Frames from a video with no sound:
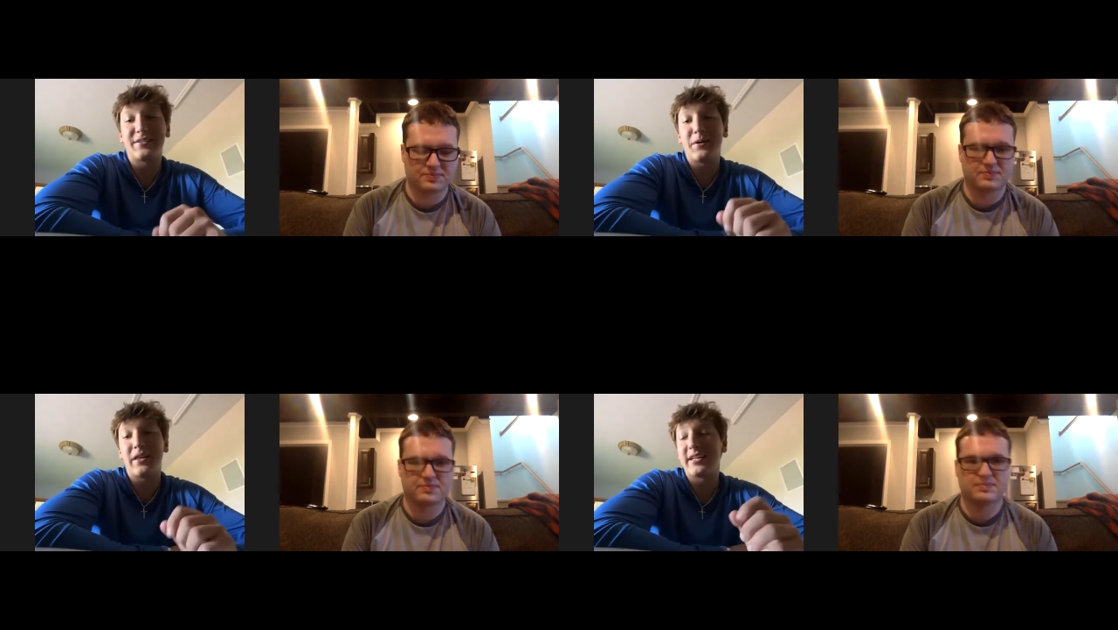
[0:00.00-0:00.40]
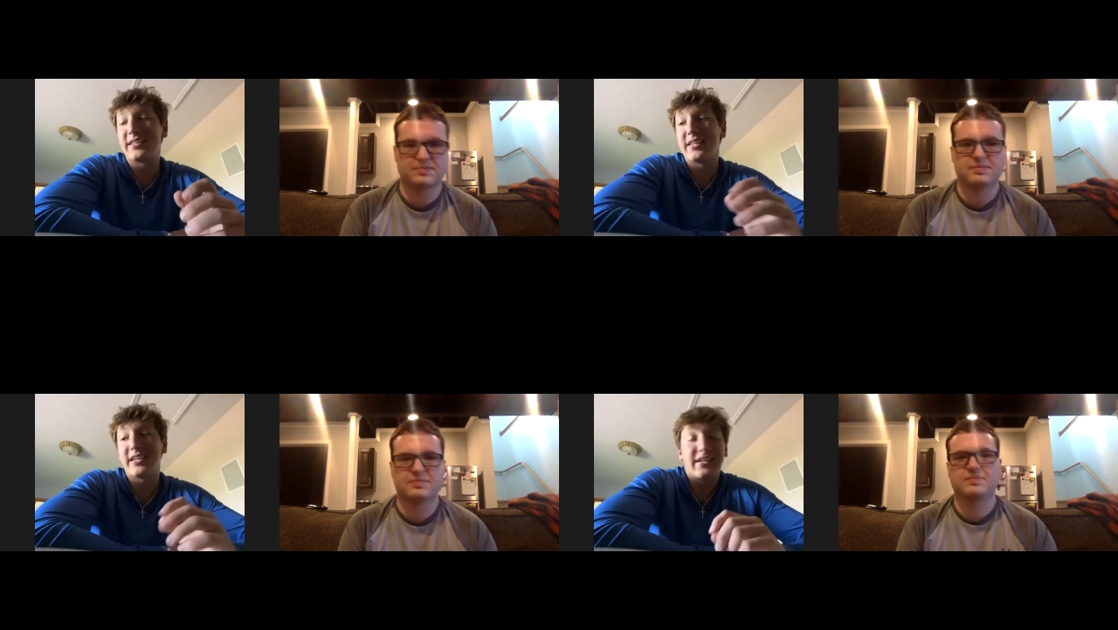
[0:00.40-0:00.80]
Speaker 1: So I like
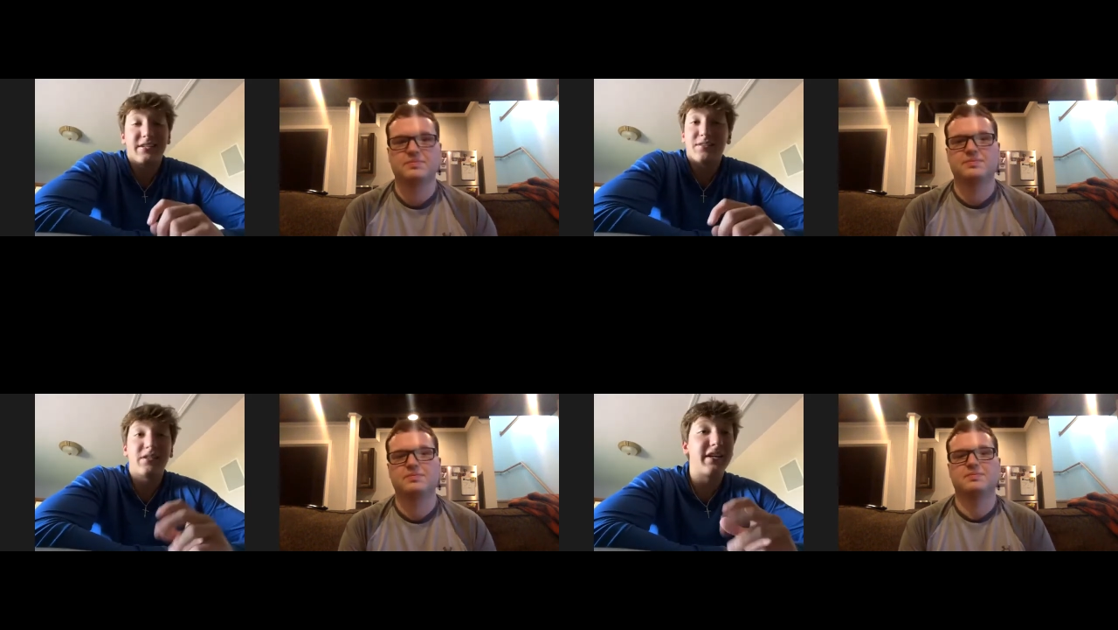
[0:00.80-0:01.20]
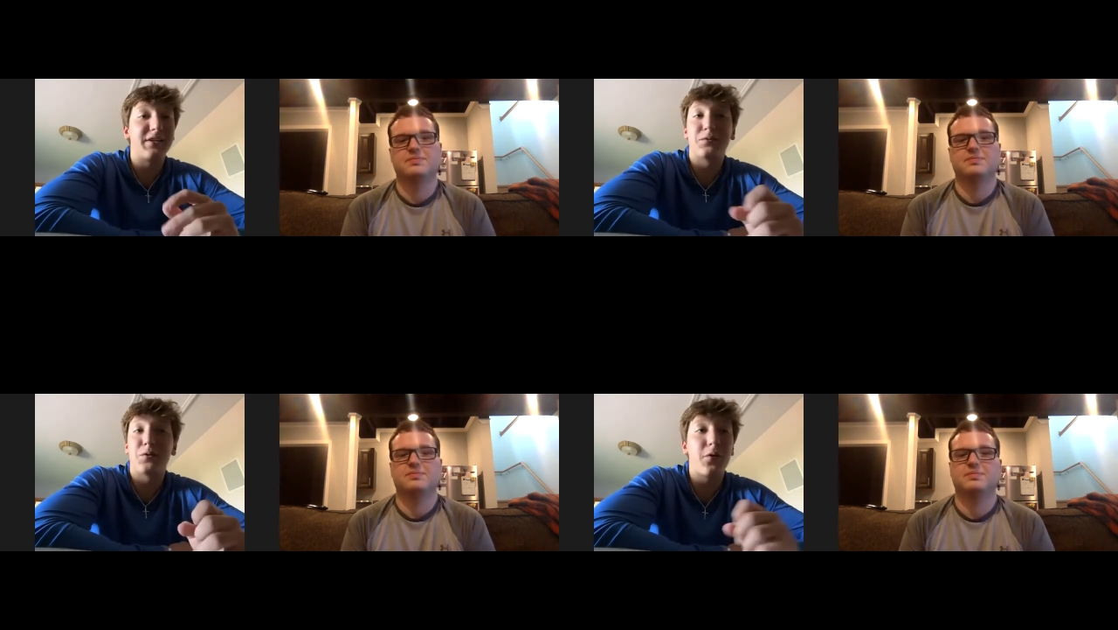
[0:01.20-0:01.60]
to think of like
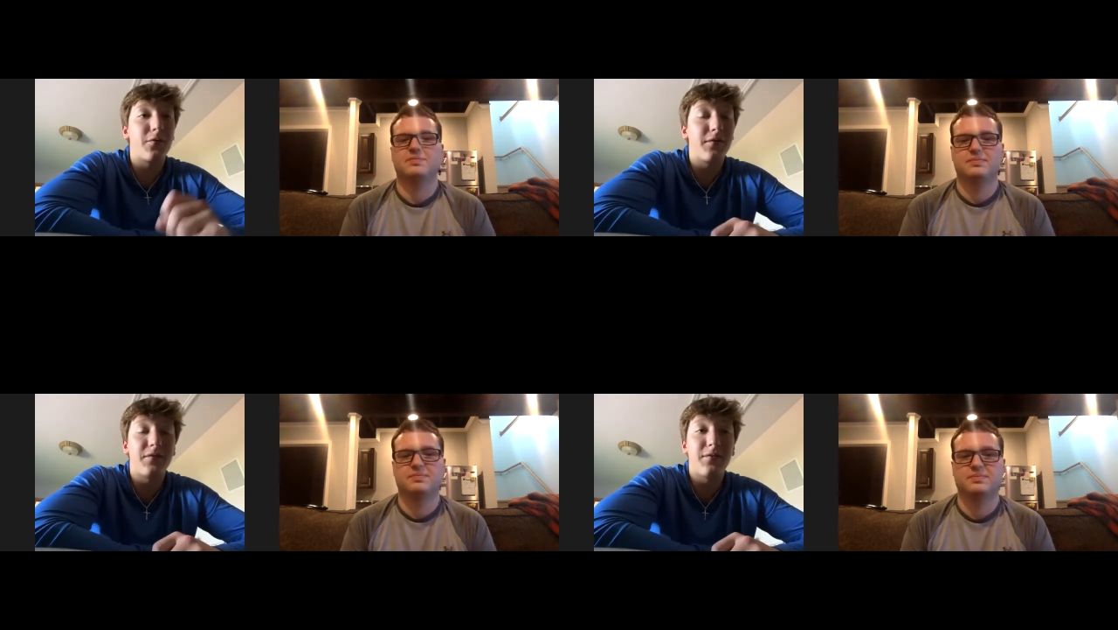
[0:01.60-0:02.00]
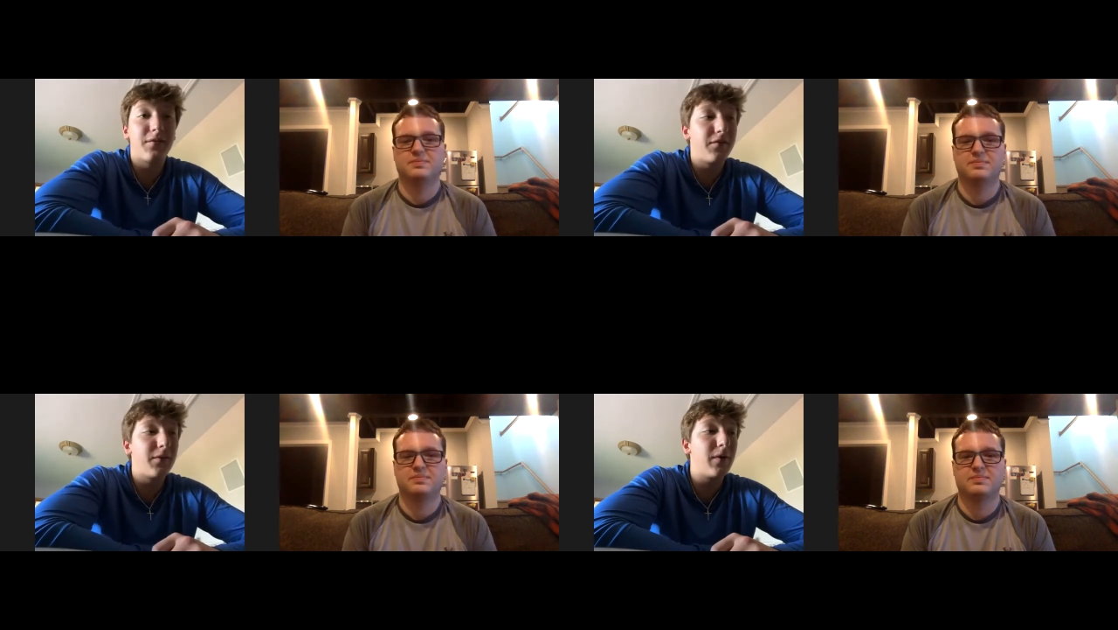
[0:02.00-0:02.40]
throw the 50
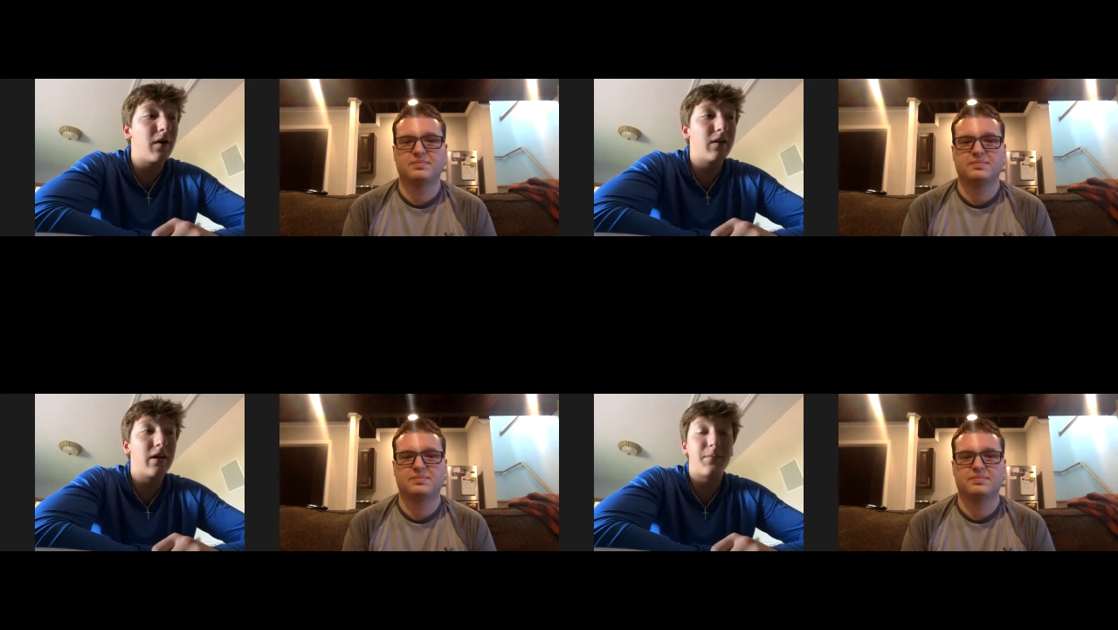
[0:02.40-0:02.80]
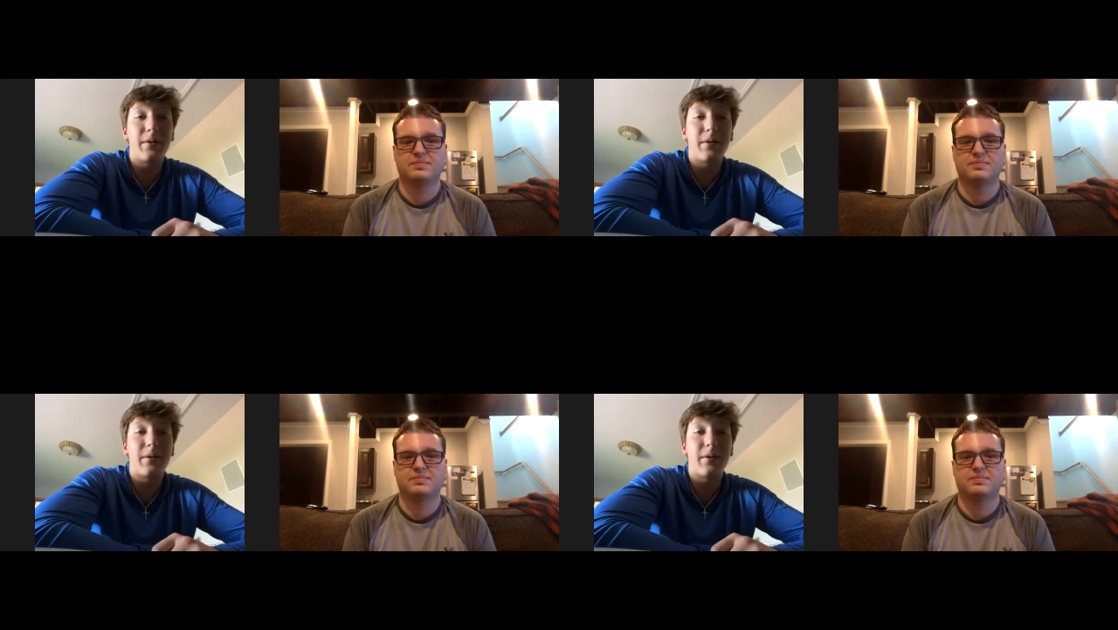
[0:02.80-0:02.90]
50 ball up.